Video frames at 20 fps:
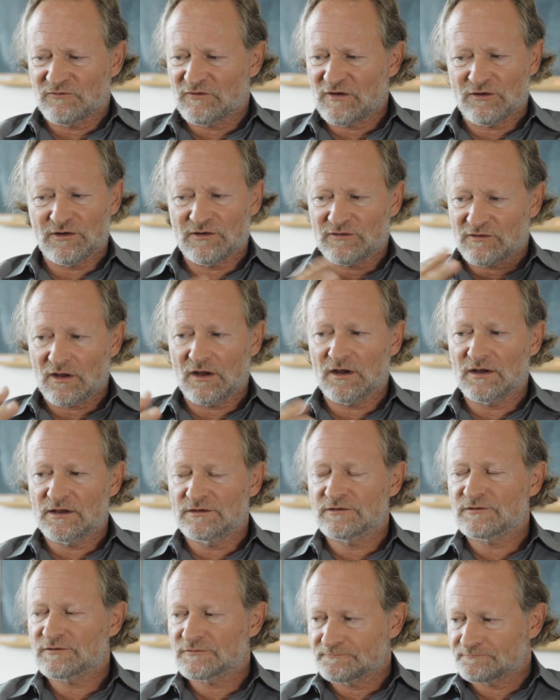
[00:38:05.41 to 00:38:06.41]
of various
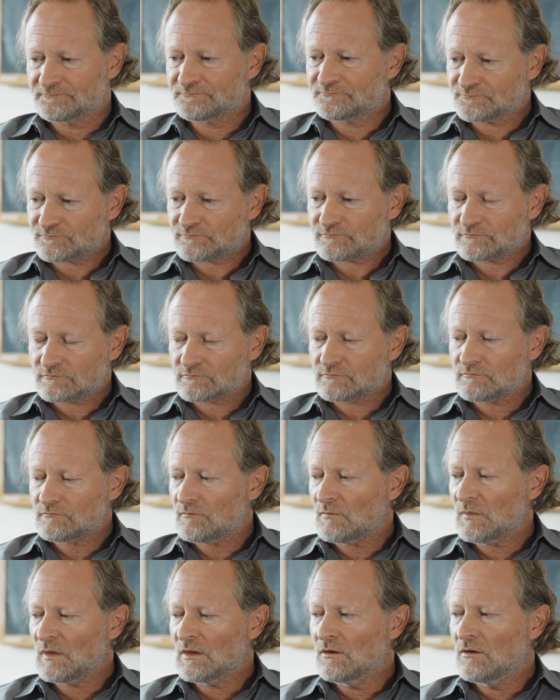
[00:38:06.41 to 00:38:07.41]
kinds,
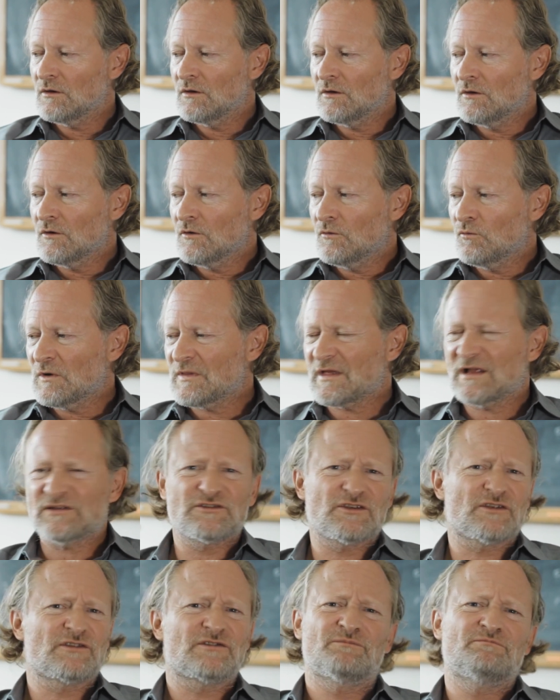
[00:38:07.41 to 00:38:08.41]
where
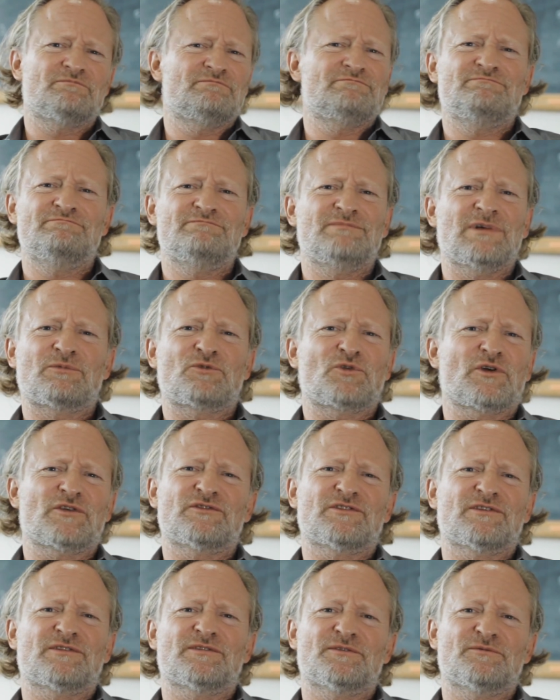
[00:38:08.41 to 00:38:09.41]
that's just a
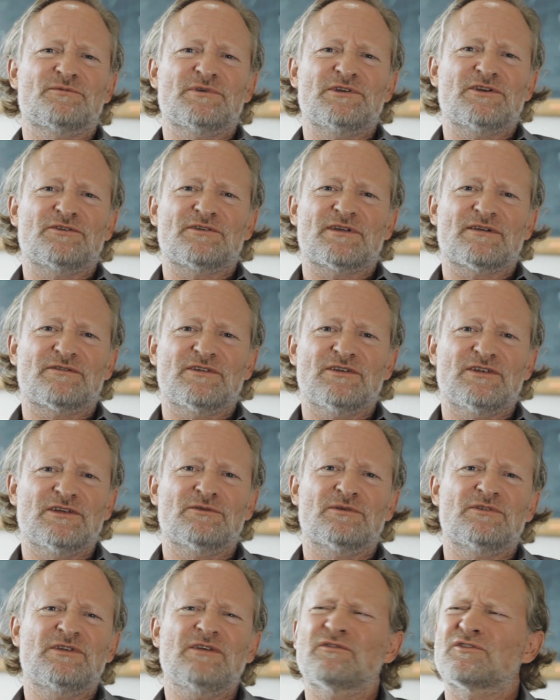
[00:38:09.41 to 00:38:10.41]
question that we don't have to
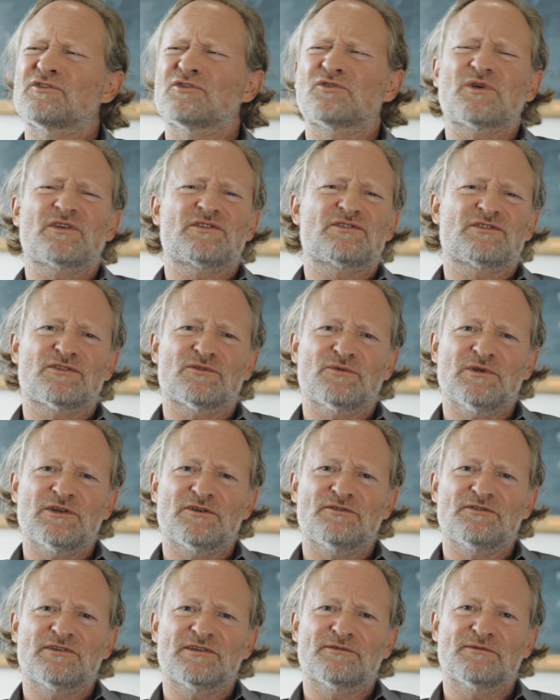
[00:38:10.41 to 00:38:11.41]
deal with. Difficult questions we
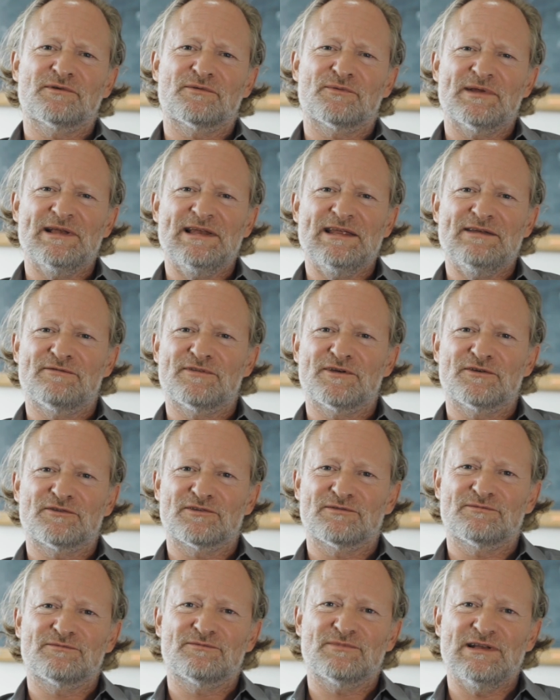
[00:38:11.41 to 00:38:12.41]
don't deal with. We leave
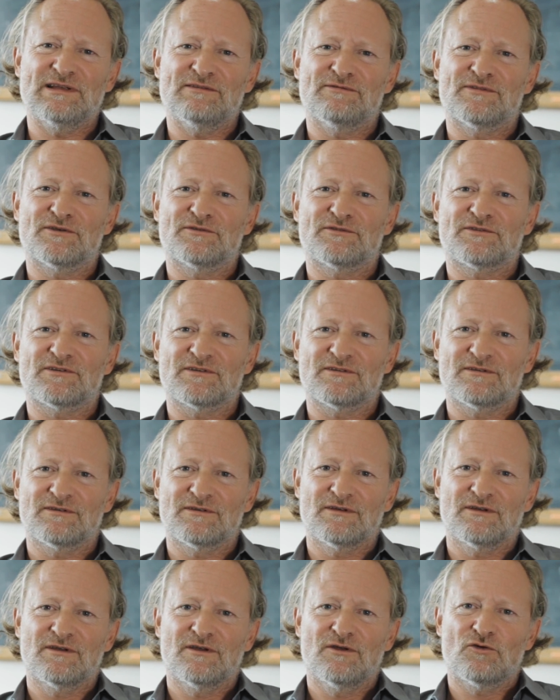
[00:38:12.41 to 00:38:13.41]
those, we leave those to
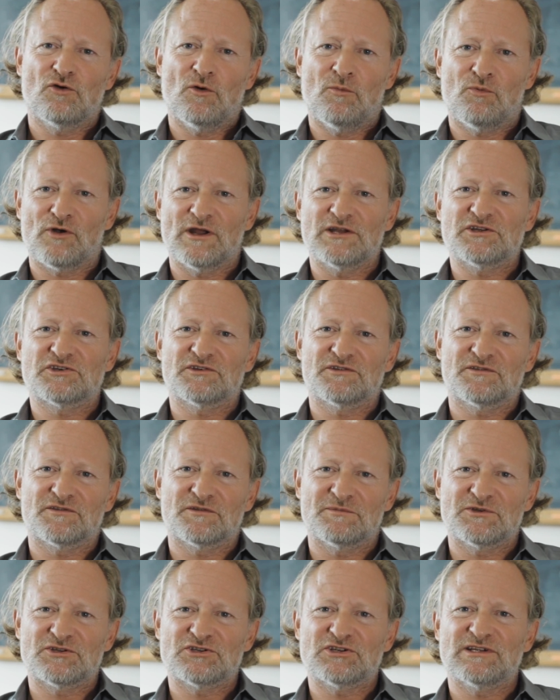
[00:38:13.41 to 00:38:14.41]
corporations
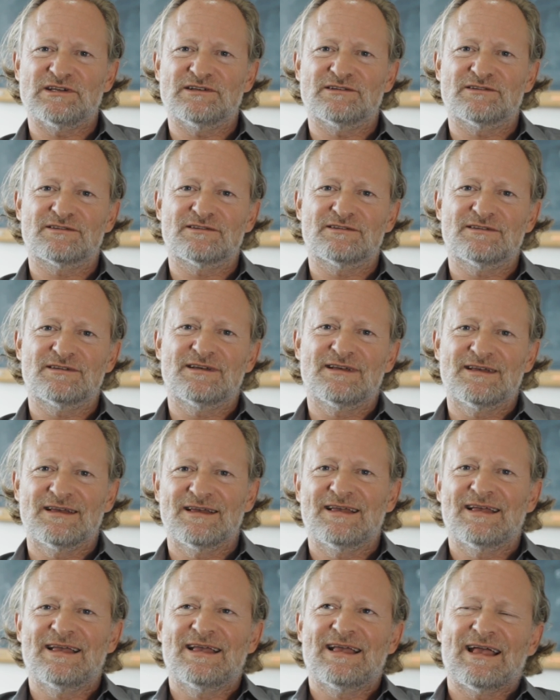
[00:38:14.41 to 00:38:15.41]
and machines.
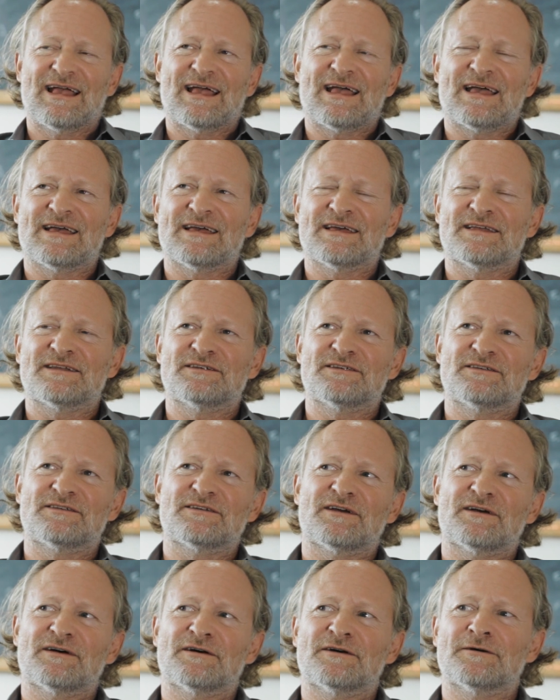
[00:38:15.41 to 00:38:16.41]
And,
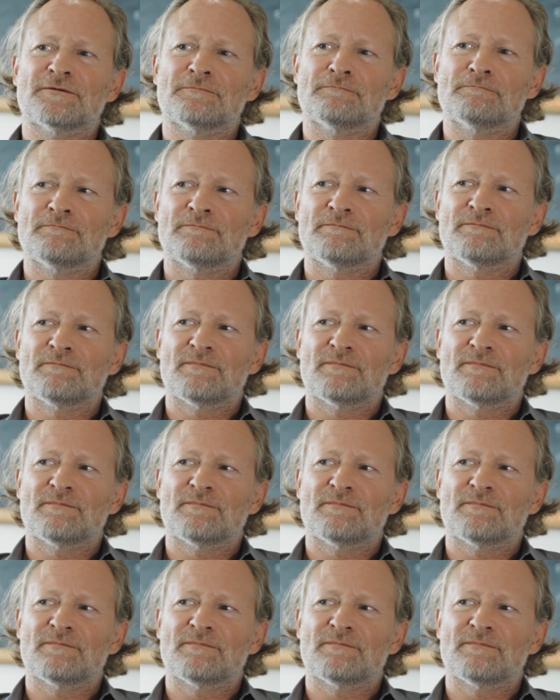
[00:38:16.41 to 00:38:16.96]
um,